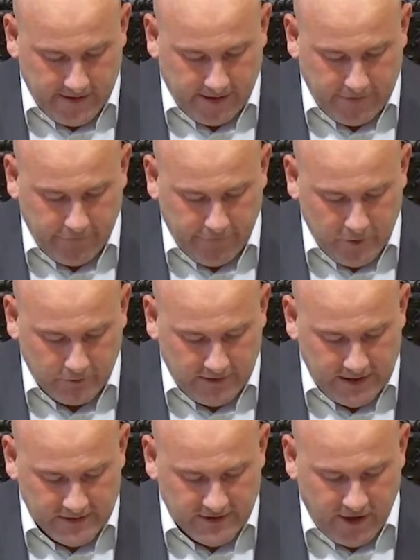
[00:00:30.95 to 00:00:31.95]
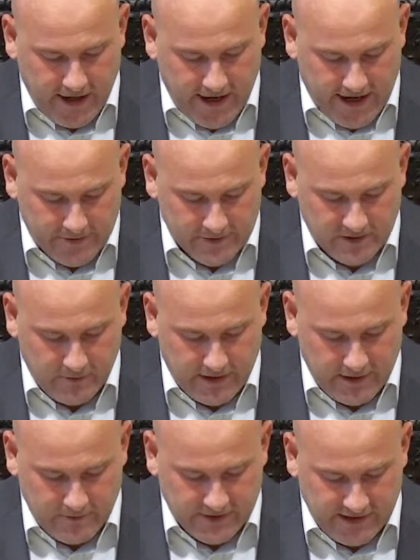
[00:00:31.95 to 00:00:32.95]
and it filled the entire house where
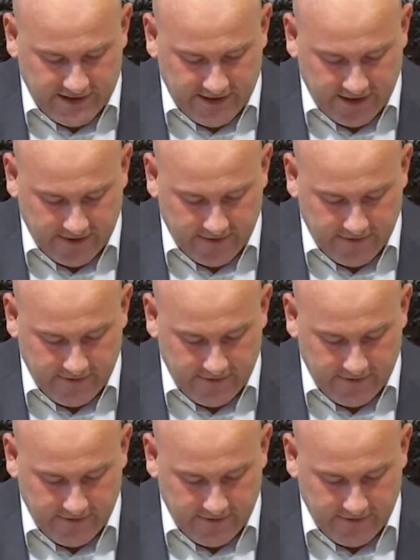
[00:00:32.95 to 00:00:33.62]
they were sitting.